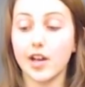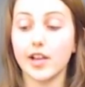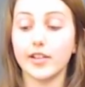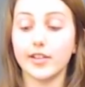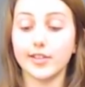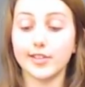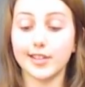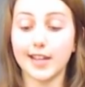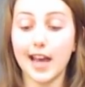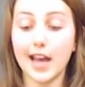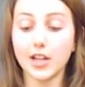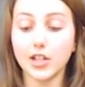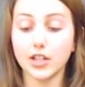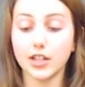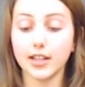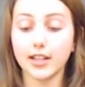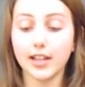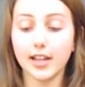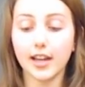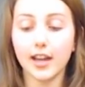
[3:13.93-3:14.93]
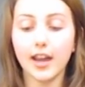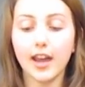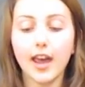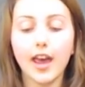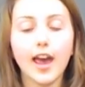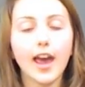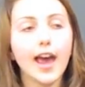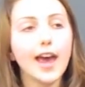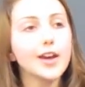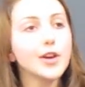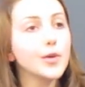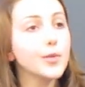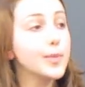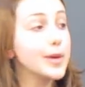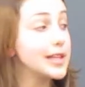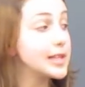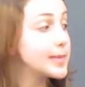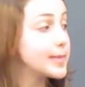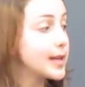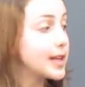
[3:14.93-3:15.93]
nationally, and
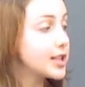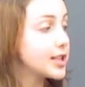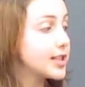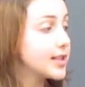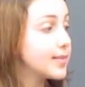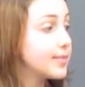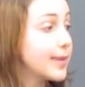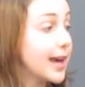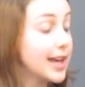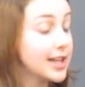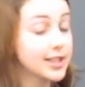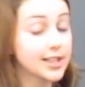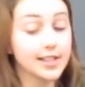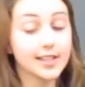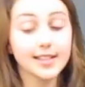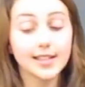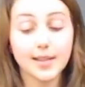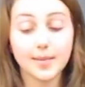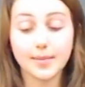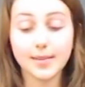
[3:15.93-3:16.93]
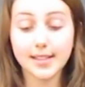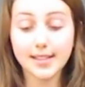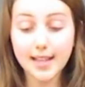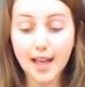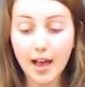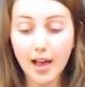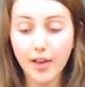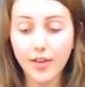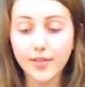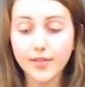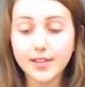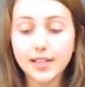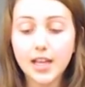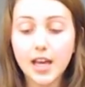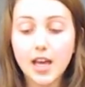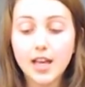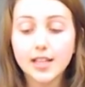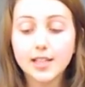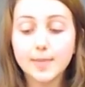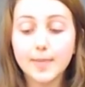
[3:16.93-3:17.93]
obese patients themselves
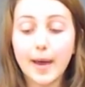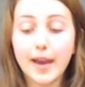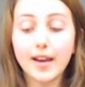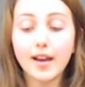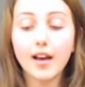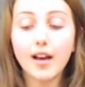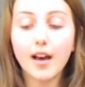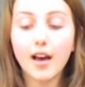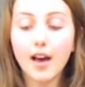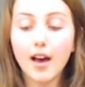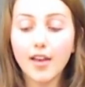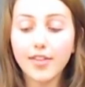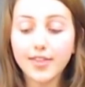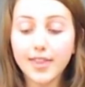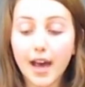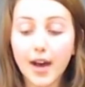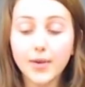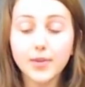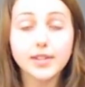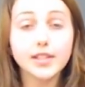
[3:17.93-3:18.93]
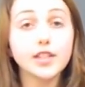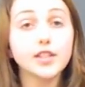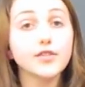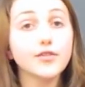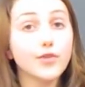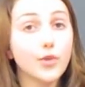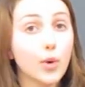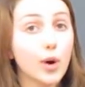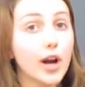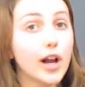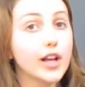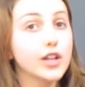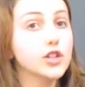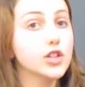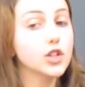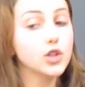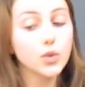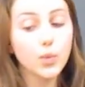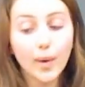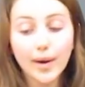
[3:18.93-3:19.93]
spent
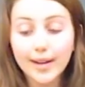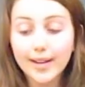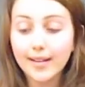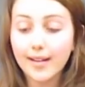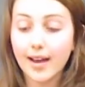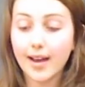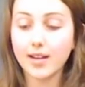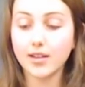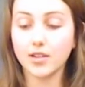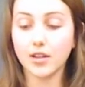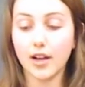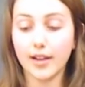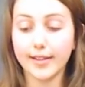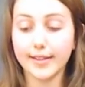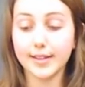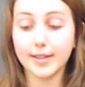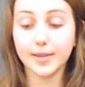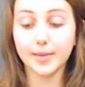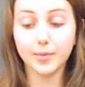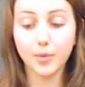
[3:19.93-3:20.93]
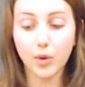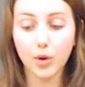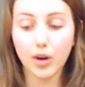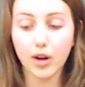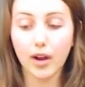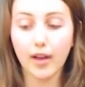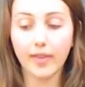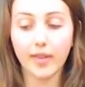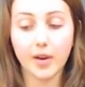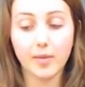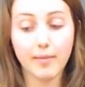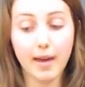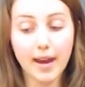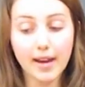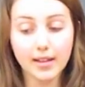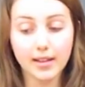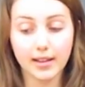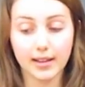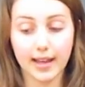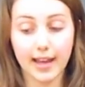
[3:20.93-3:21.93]
$1,429 more on their
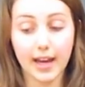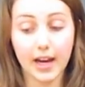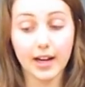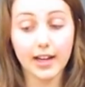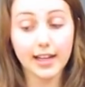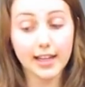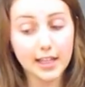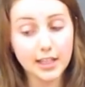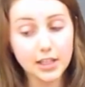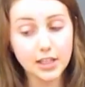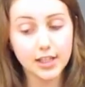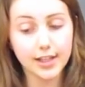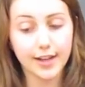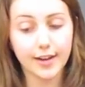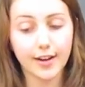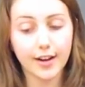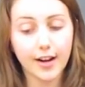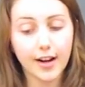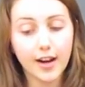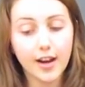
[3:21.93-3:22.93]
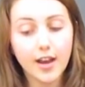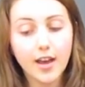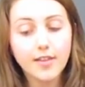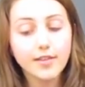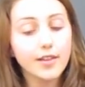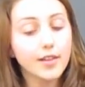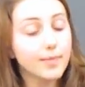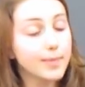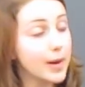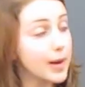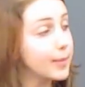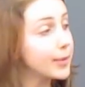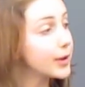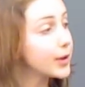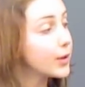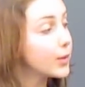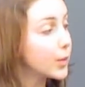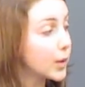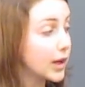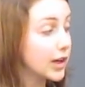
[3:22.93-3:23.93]
medical care each year than people
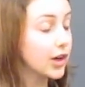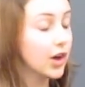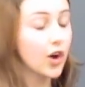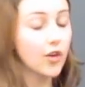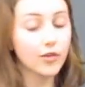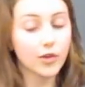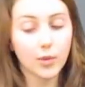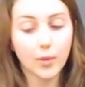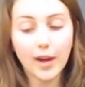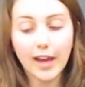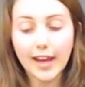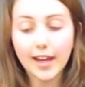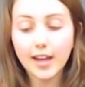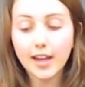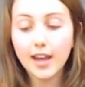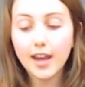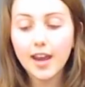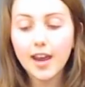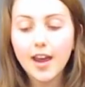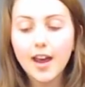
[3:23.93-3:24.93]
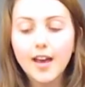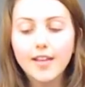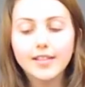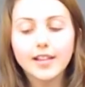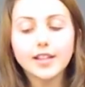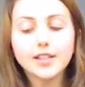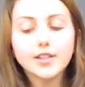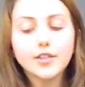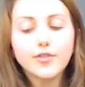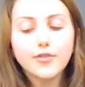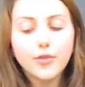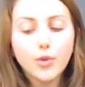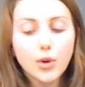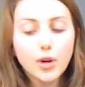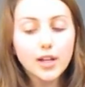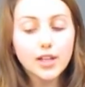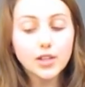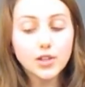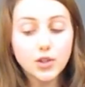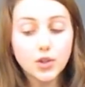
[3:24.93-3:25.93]
who weren't overweight. That's a
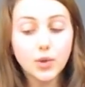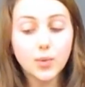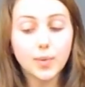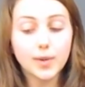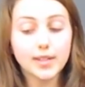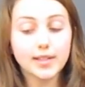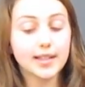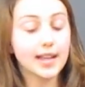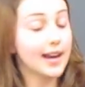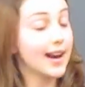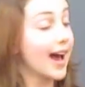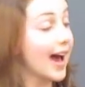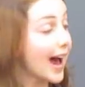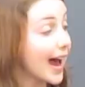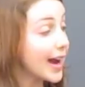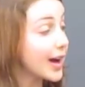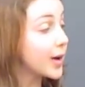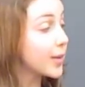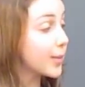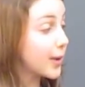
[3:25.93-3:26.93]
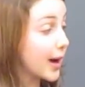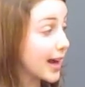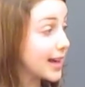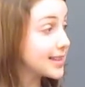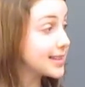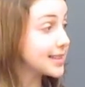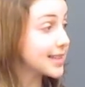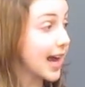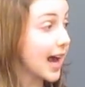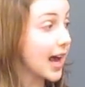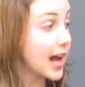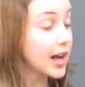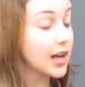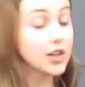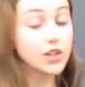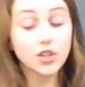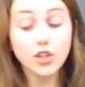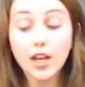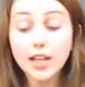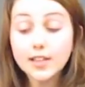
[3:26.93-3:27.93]
42% higher price tag
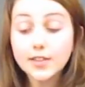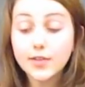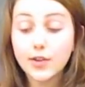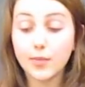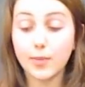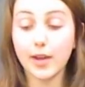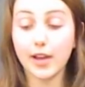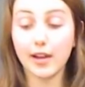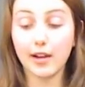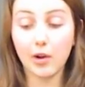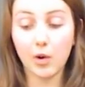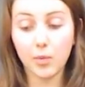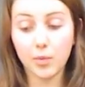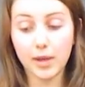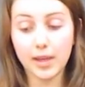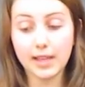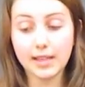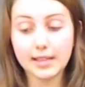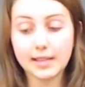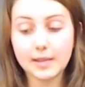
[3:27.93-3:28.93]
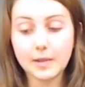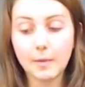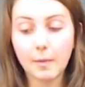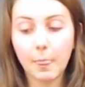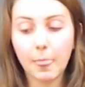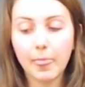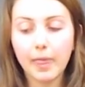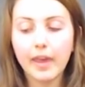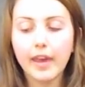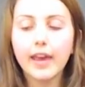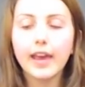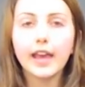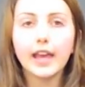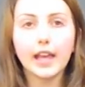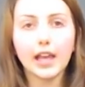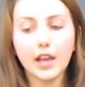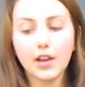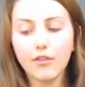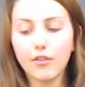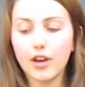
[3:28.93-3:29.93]
just for being obese,
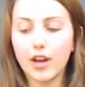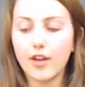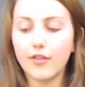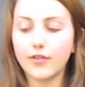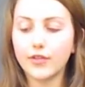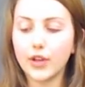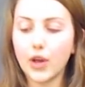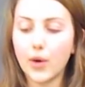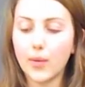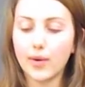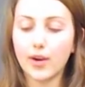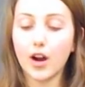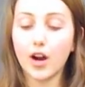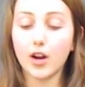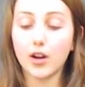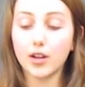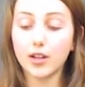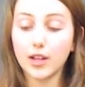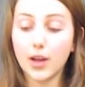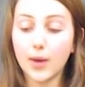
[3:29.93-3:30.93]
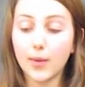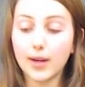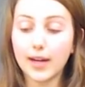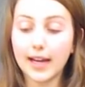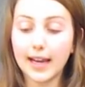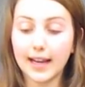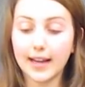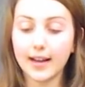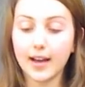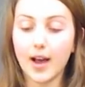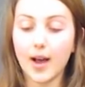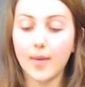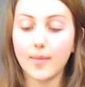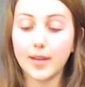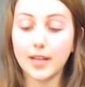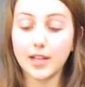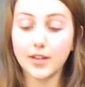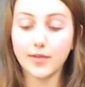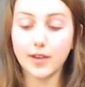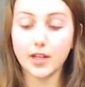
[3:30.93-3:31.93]
even if
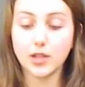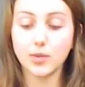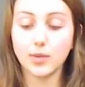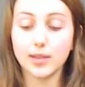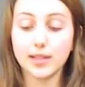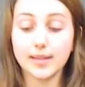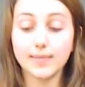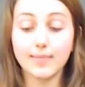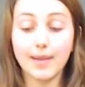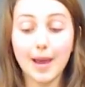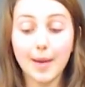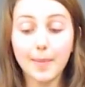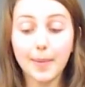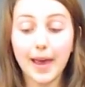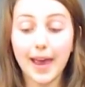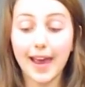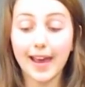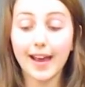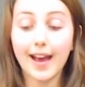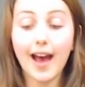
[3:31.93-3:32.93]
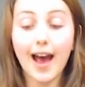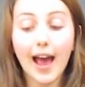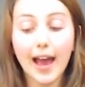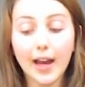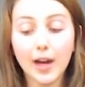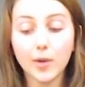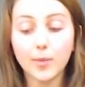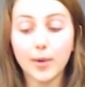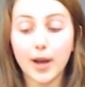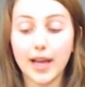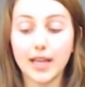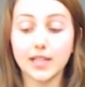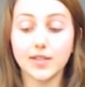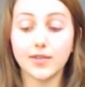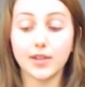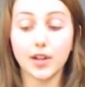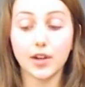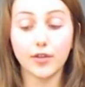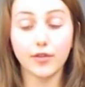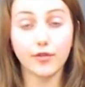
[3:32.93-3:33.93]
lower-income individuals may pay a higher
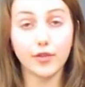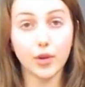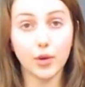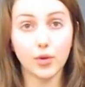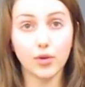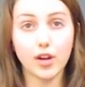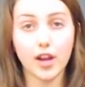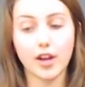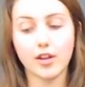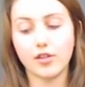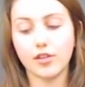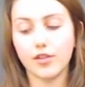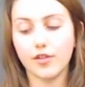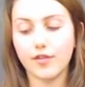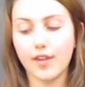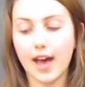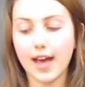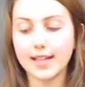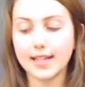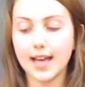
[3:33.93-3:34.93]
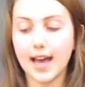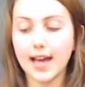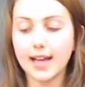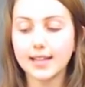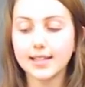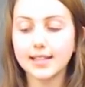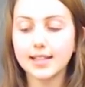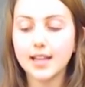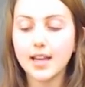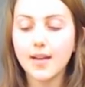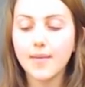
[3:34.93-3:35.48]
price for their food under the fat tax.